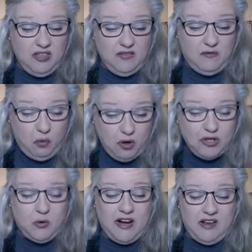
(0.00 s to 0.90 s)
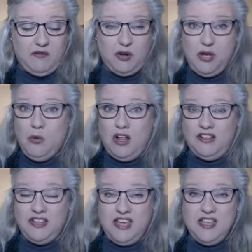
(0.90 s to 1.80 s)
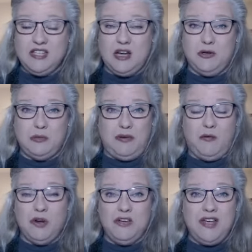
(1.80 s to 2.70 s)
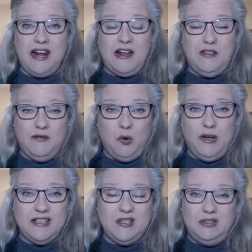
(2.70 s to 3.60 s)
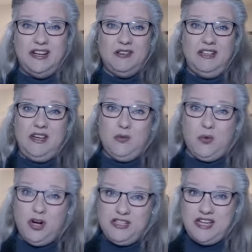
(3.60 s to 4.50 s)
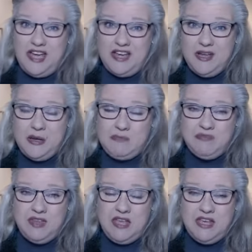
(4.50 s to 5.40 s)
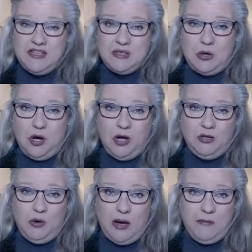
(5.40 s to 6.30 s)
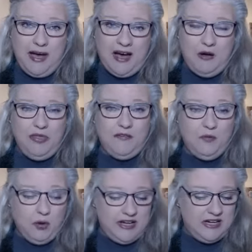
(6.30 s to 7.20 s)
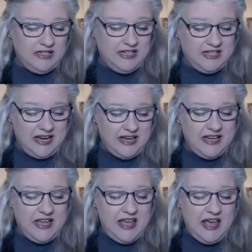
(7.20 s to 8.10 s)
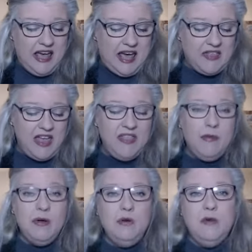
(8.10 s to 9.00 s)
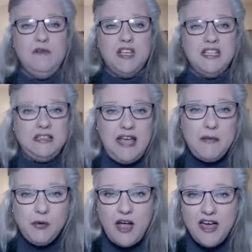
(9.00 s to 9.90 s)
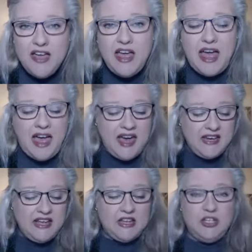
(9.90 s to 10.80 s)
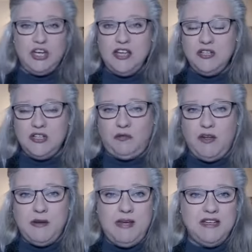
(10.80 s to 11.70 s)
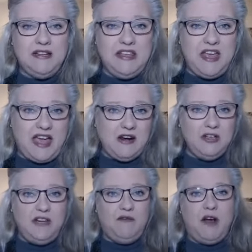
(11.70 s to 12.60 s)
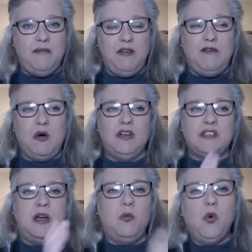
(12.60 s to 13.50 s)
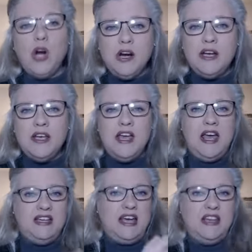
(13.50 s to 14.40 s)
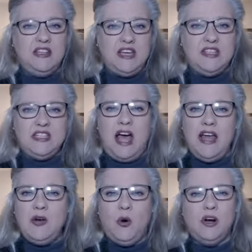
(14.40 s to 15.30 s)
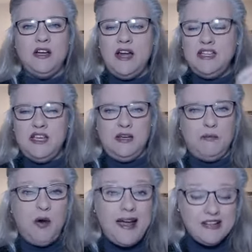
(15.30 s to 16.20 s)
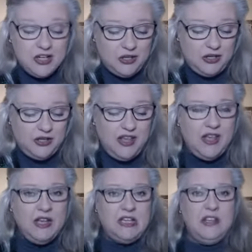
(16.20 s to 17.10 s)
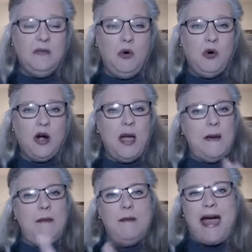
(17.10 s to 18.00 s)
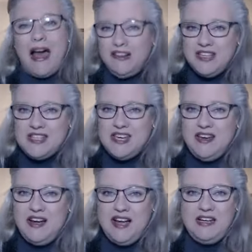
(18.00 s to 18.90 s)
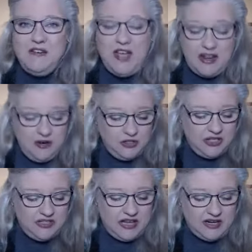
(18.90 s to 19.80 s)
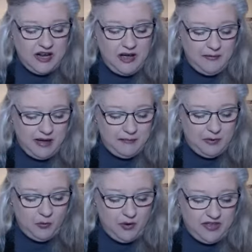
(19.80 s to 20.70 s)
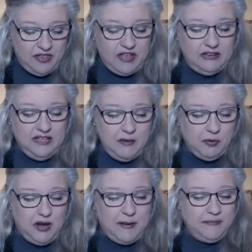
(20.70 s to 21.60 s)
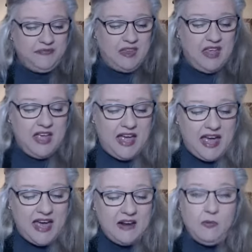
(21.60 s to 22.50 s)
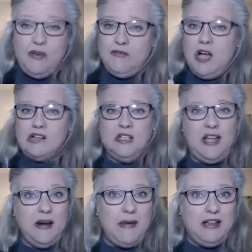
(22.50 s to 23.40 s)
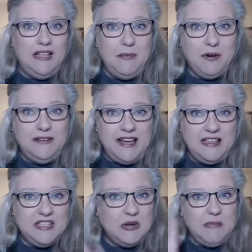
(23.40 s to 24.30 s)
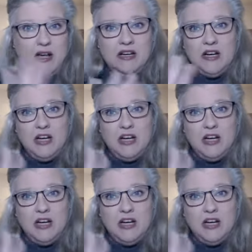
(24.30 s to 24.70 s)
420 for you all on the East Coast before you get out of the void. So, literally, your workday is all about the void today. And then the moon moves into Libra and it changes fundamentally the energy from the focus on work, getting things done, organizing, and practical, to the more balancing kind of energies that come up with Libra. And we've talked a lot about Libra lately, so I'm not going